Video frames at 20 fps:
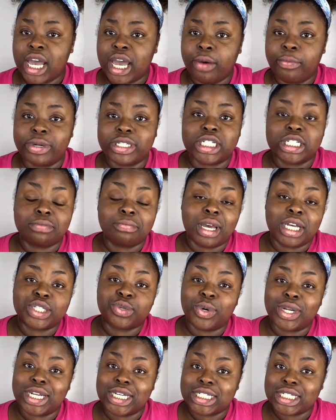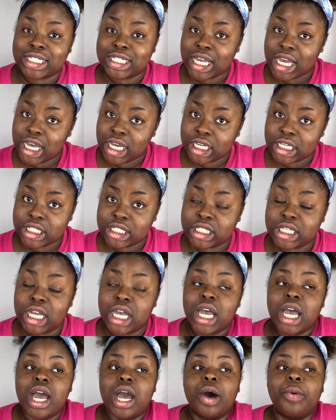which is May 26th,
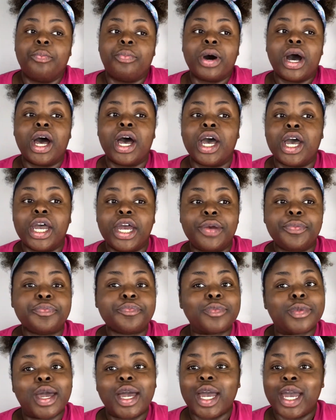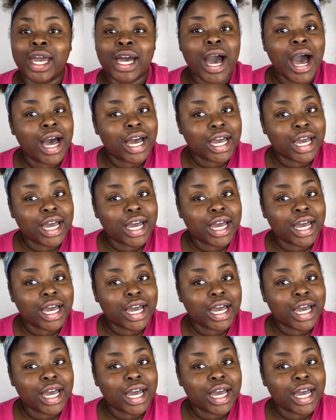but it got